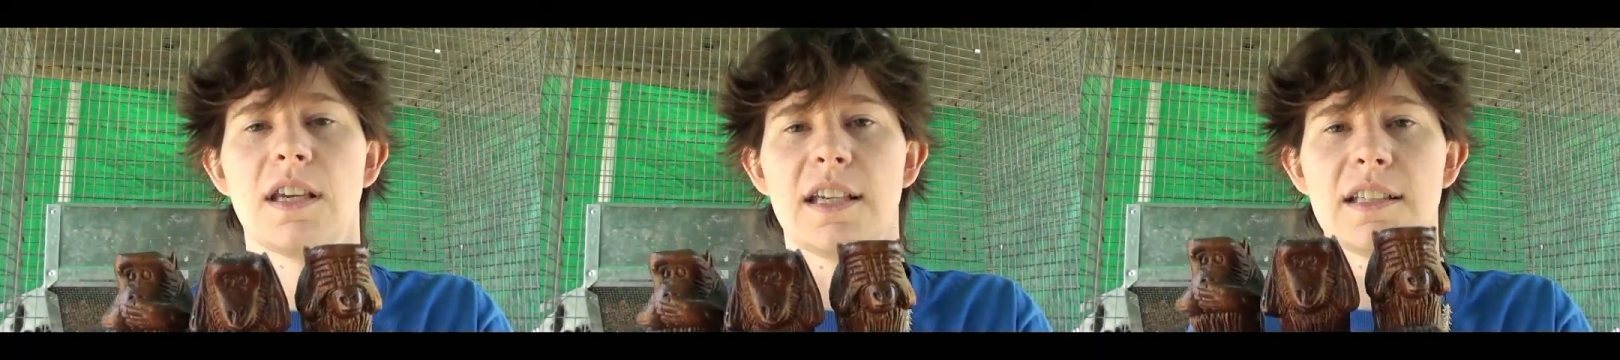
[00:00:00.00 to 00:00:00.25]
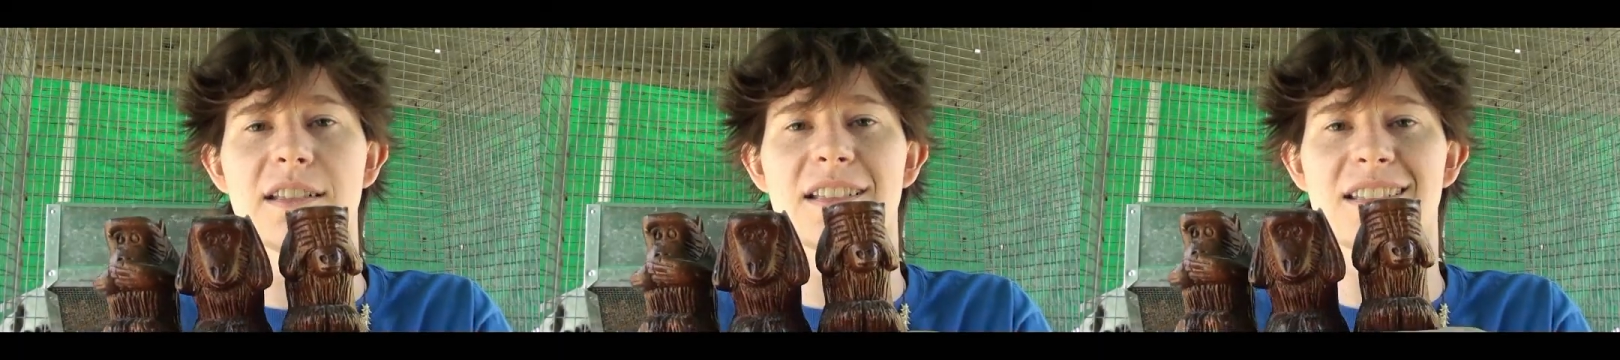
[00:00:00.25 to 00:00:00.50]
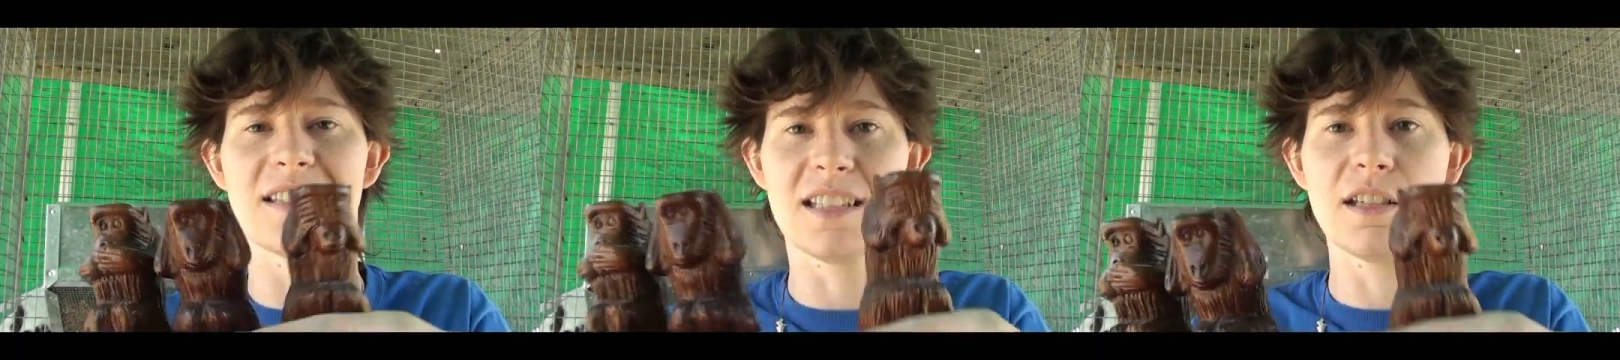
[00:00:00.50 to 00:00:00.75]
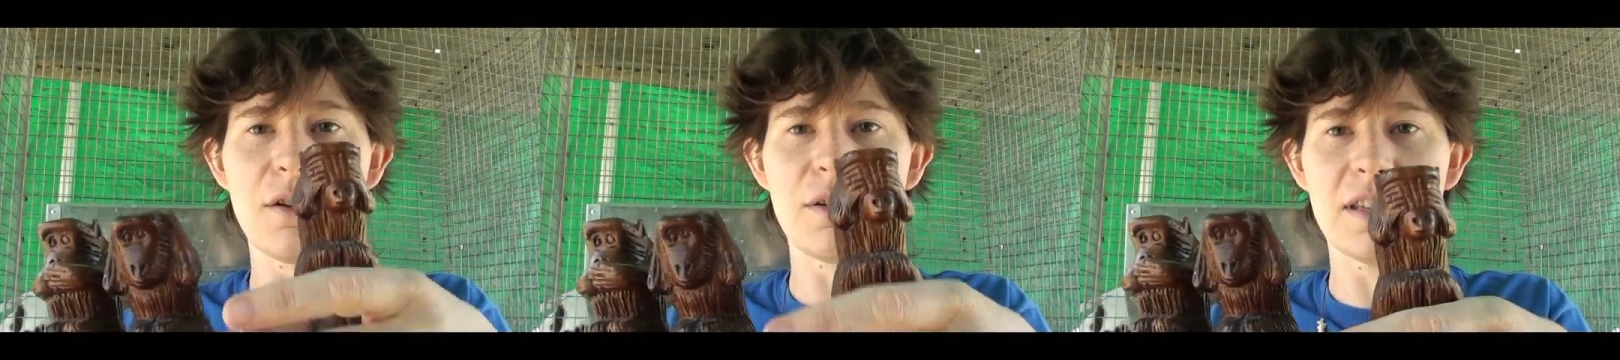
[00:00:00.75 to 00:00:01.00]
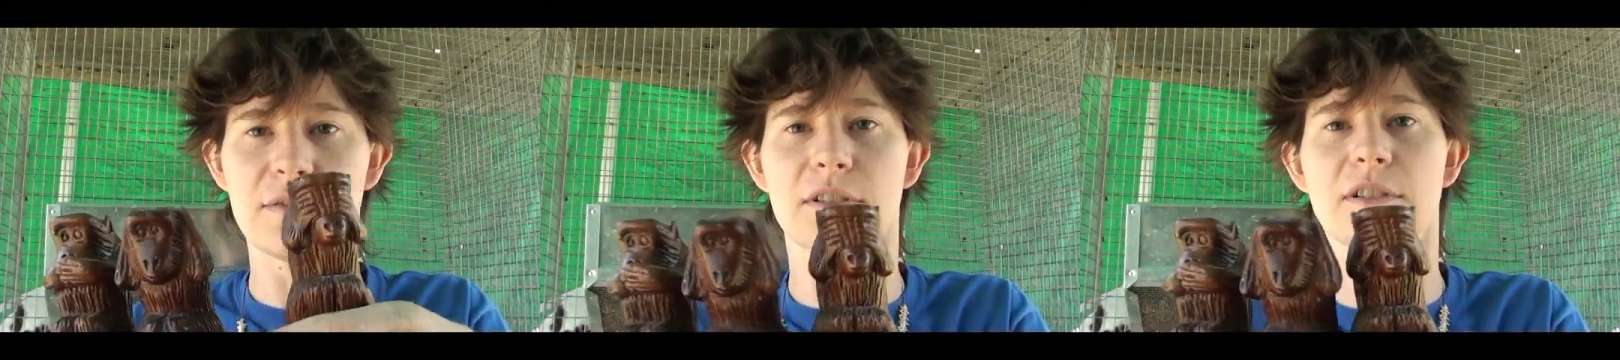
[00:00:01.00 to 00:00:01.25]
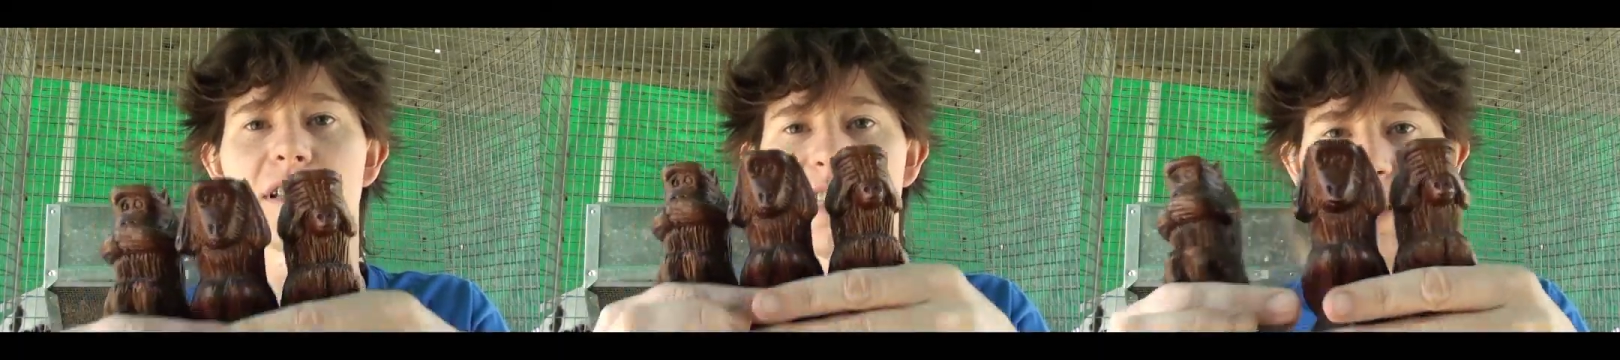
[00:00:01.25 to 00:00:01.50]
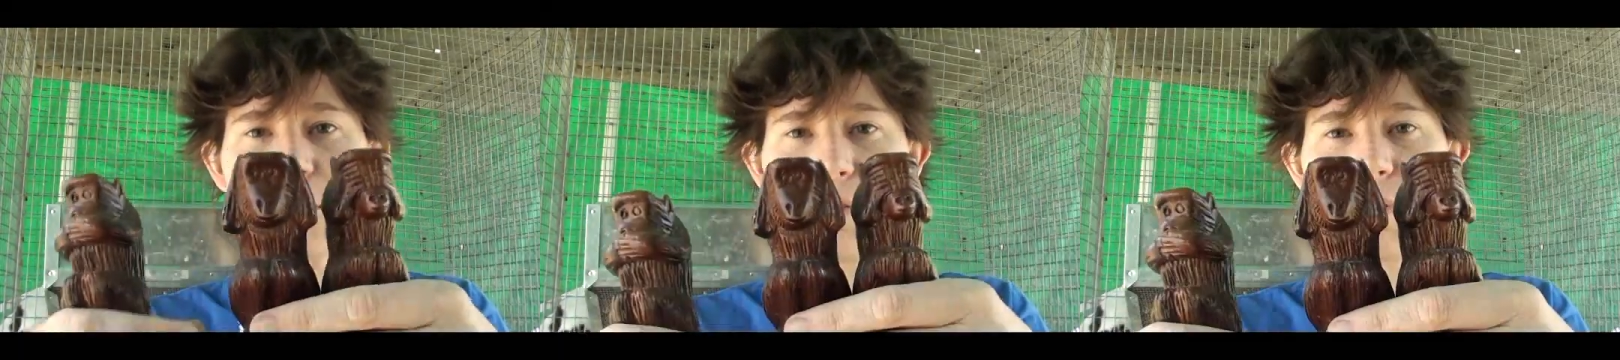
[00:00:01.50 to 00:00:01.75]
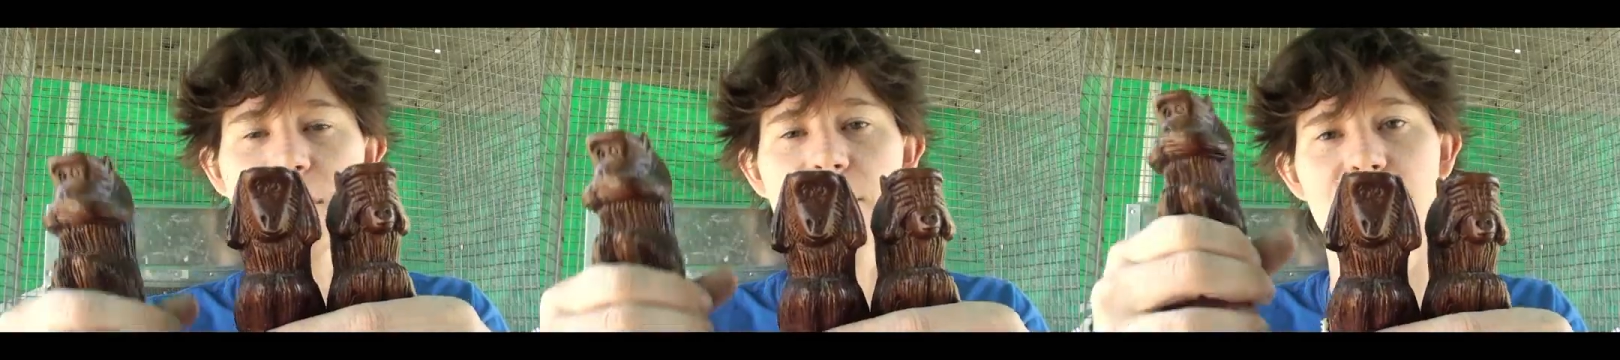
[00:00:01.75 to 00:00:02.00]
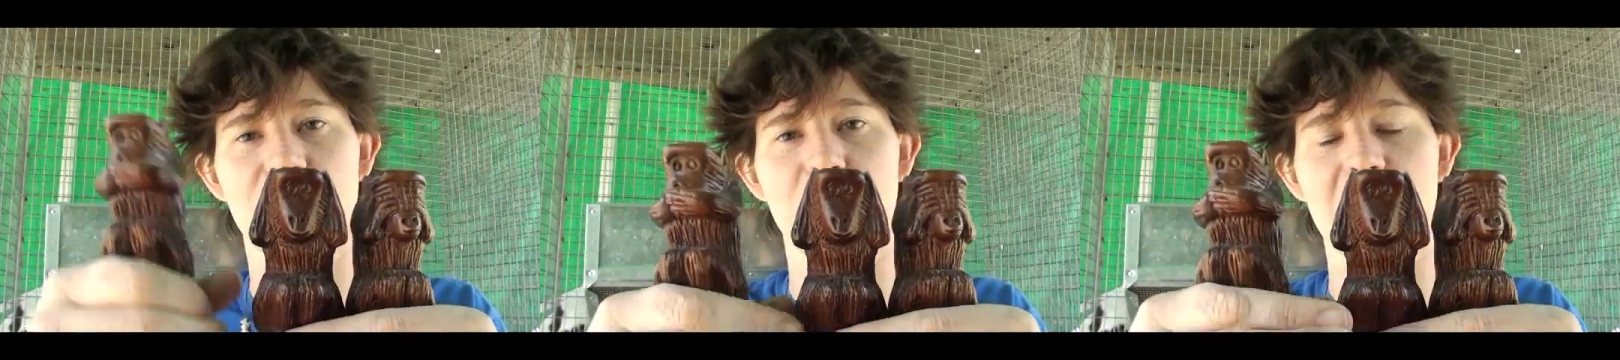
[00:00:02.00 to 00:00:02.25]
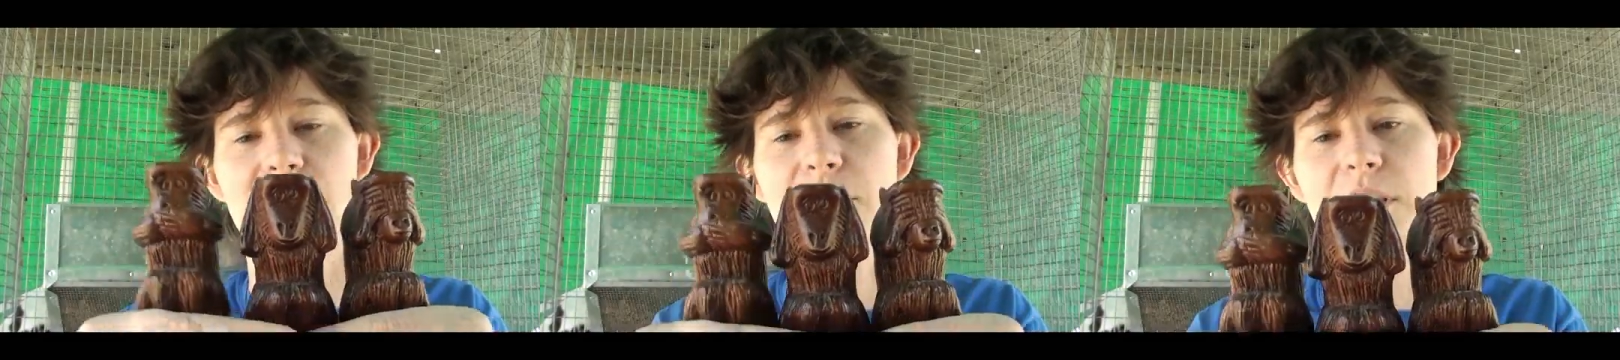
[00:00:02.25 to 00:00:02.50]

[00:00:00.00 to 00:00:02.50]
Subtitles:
It's see no evil, hear no evil, speak no